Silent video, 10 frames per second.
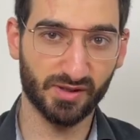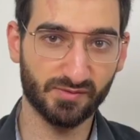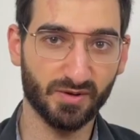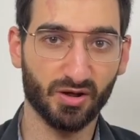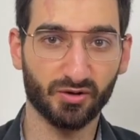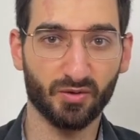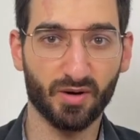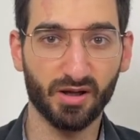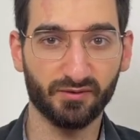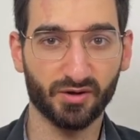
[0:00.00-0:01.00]
we all know, all
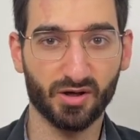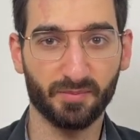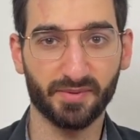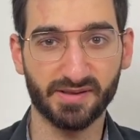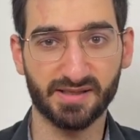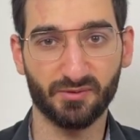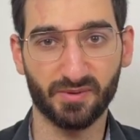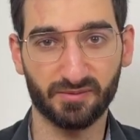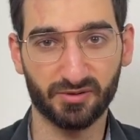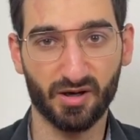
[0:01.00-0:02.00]
of the companies that we are
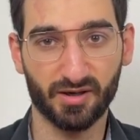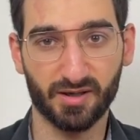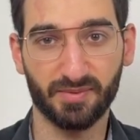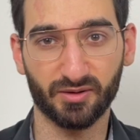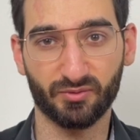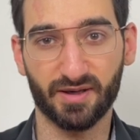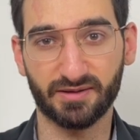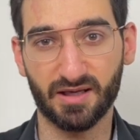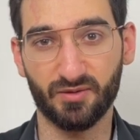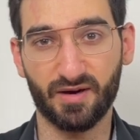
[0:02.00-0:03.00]
talking about right
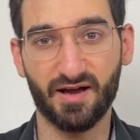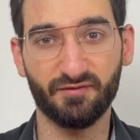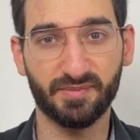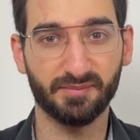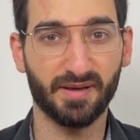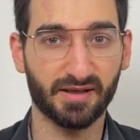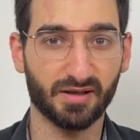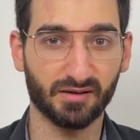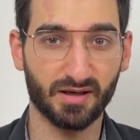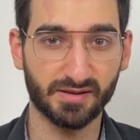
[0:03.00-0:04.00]
now have been making
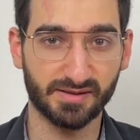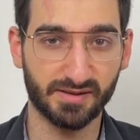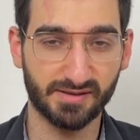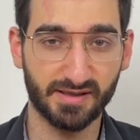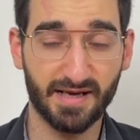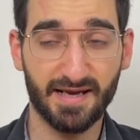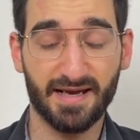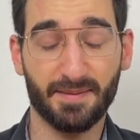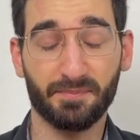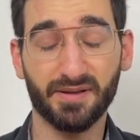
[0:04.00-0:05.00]
losses,
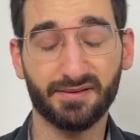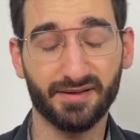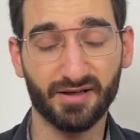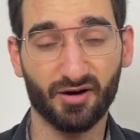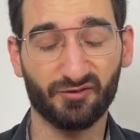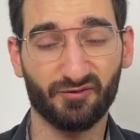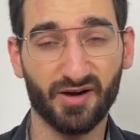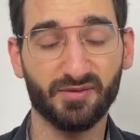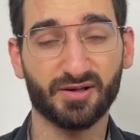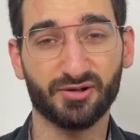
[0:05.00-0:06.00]
but they are very
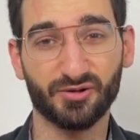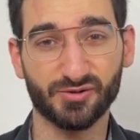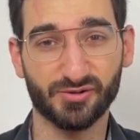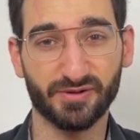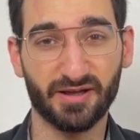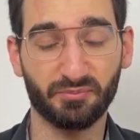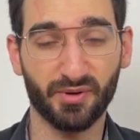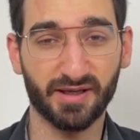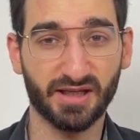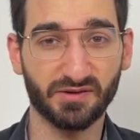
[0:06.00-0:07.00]
close to that
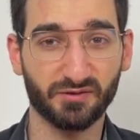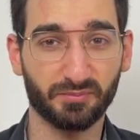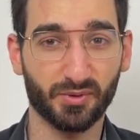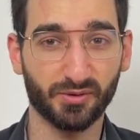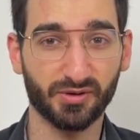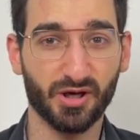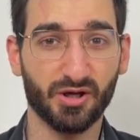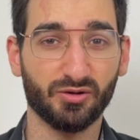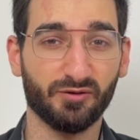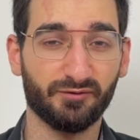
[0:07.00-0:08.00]
break-even point
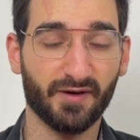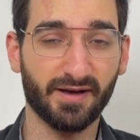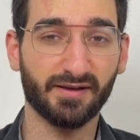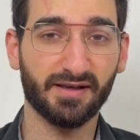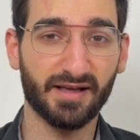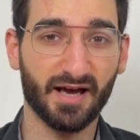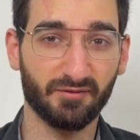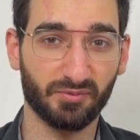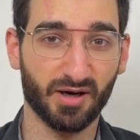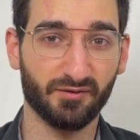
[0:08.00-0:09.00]
to finally have
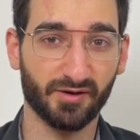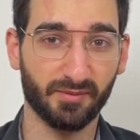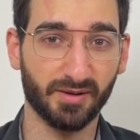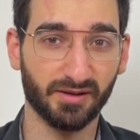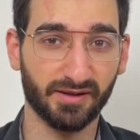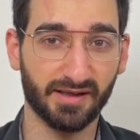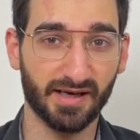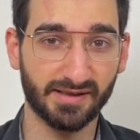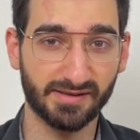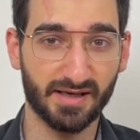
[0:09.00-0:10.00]
profitability,
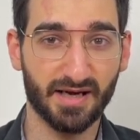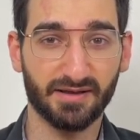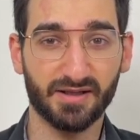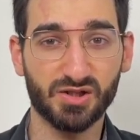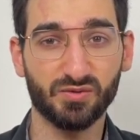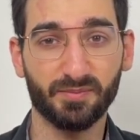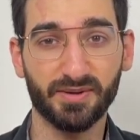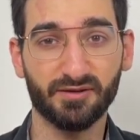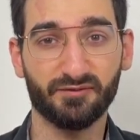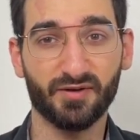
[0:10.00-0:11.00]
guys. This will be a
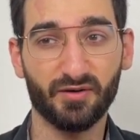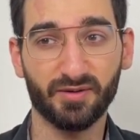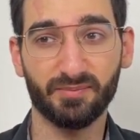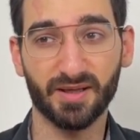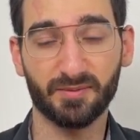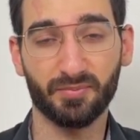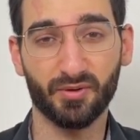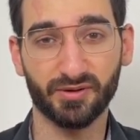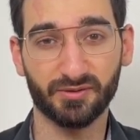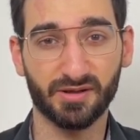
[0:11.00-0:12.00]
very big
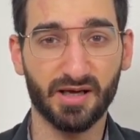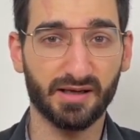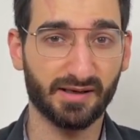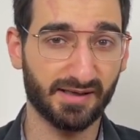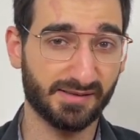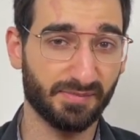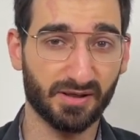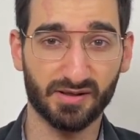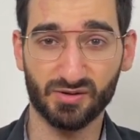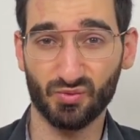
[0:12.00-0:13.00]
point, guys,
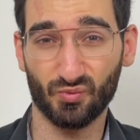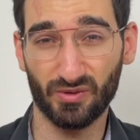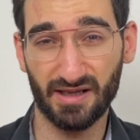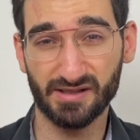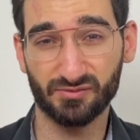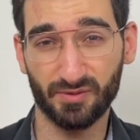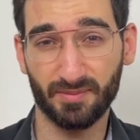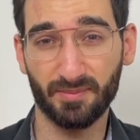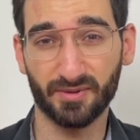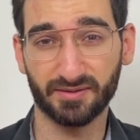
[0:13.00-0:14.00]
because let's
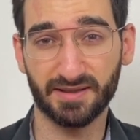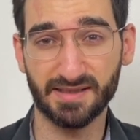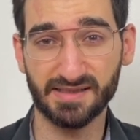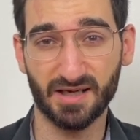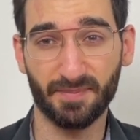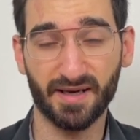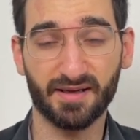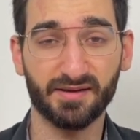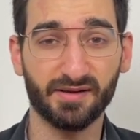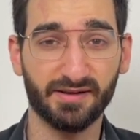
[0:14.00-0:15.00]
remember Tesla. Back in
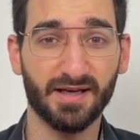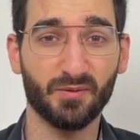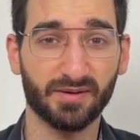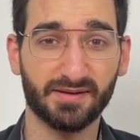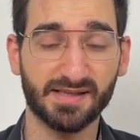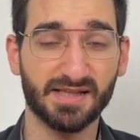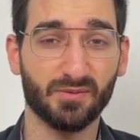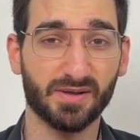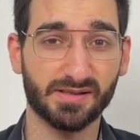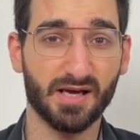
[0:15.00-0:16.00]
the day when Tesla
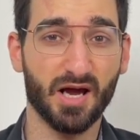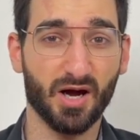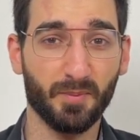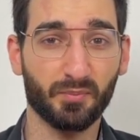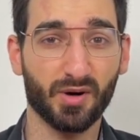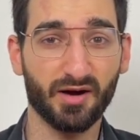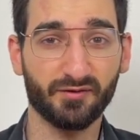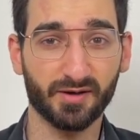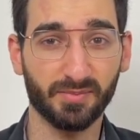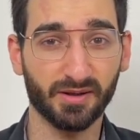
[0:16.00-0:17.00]
was
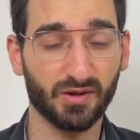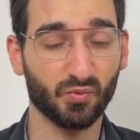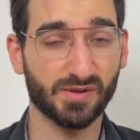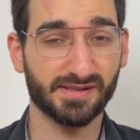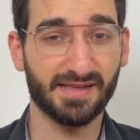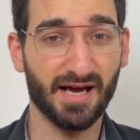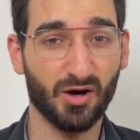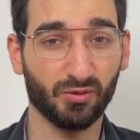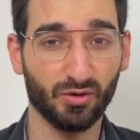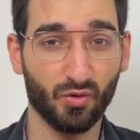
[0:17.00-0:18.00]
unprofitable, it was down
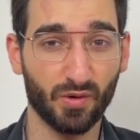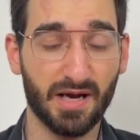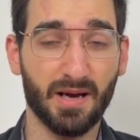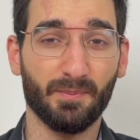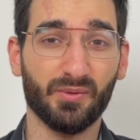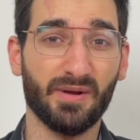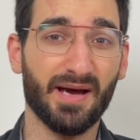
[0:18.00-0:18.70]
low, but